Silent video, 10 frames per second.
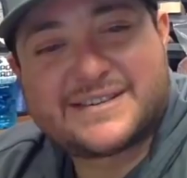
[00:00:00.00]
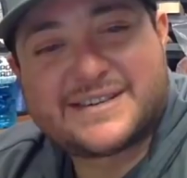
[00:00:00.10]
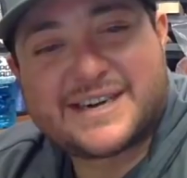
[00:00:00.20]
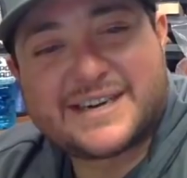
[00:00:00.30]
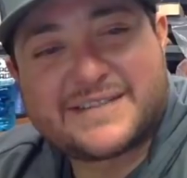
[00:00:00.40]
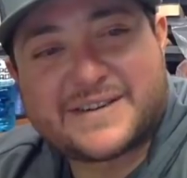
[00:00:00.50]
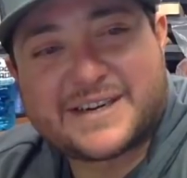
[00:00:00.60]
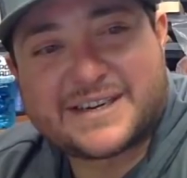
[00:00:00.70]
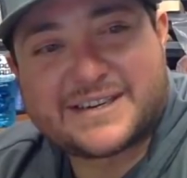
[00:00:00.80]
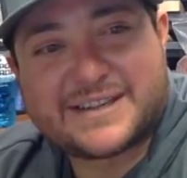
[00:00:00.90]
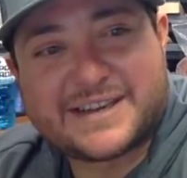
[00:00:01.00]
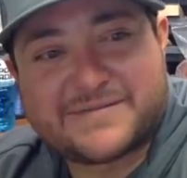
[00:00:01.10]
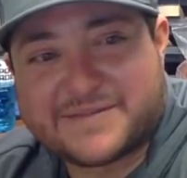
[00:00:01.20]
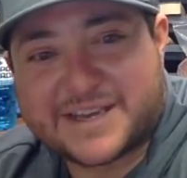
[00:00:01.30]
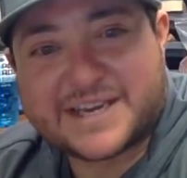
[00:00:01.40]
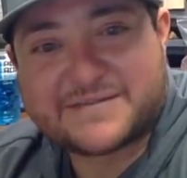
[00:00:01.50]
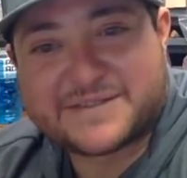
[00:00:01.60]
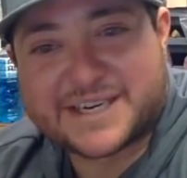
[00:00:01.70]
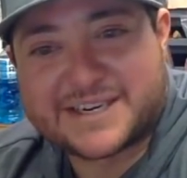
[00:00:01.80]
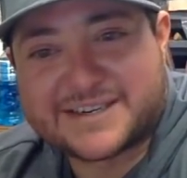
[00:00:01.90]
Kind of. They've
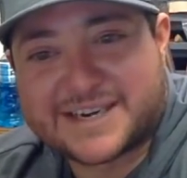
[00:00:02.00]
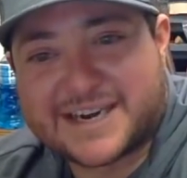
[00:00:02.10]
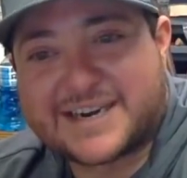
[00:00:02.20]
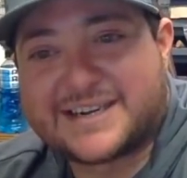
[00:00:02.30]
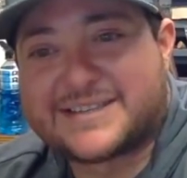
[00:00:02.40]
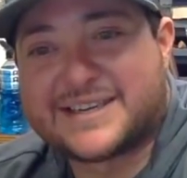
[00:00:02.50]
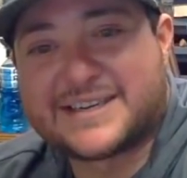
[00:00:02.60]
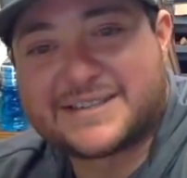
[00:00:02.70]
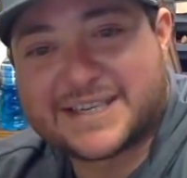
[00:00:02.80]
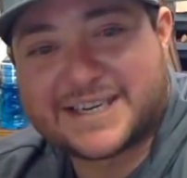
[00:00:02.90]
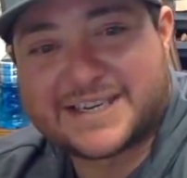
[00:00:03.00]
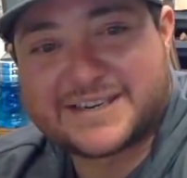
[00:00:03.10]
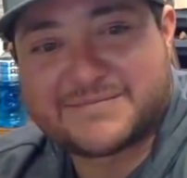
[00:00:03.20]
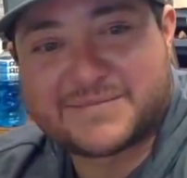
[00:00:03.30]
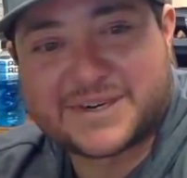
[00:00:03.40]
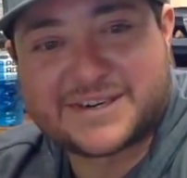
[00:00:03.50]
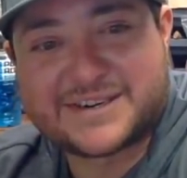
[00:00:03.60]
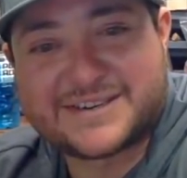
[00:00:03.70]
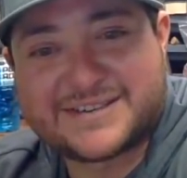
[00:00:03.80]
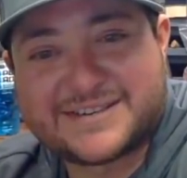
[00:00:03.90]
seen gannets. They've seen
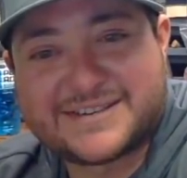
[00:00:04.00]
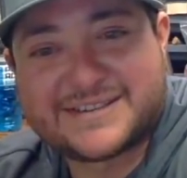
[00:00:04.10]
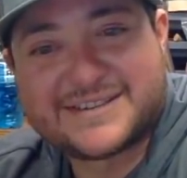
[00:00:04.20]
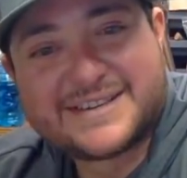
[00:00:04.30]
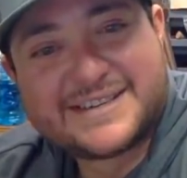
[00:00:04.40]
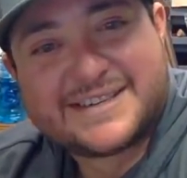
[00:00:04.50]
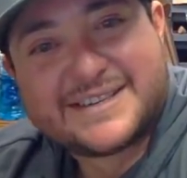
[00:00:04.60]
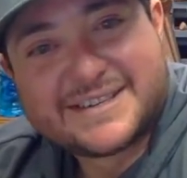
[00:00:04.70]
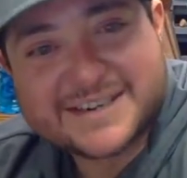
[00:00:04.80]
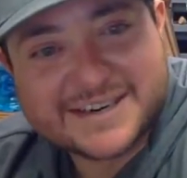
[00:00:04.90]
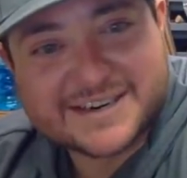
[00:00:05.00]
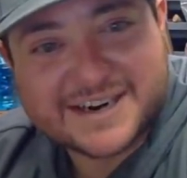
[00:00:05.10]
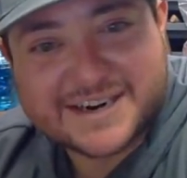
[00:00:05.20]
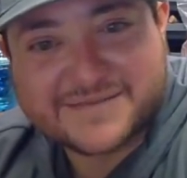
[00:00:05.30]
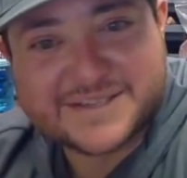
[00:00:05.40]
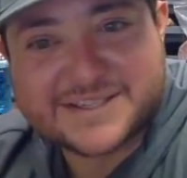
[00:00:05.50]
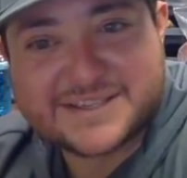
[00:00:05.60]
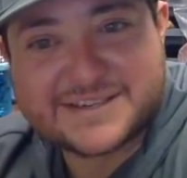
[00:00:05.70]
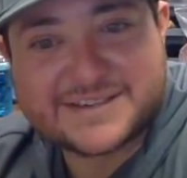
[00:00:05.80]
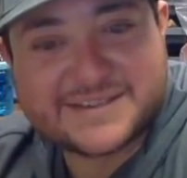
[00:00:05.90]
birds. You know, I
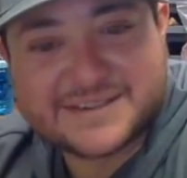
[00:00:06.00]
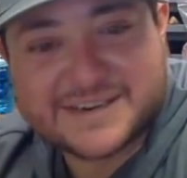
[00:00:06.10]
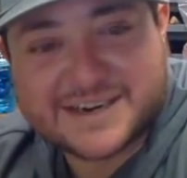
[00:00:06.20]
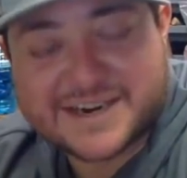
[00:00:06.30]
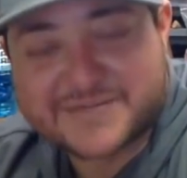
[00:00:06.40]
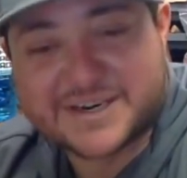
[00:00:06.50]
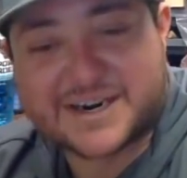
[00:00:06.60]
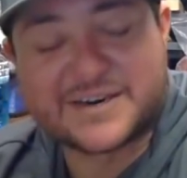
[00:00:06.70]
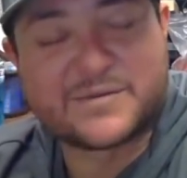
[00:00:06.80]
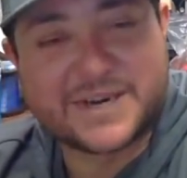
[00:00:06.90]
haven't gone to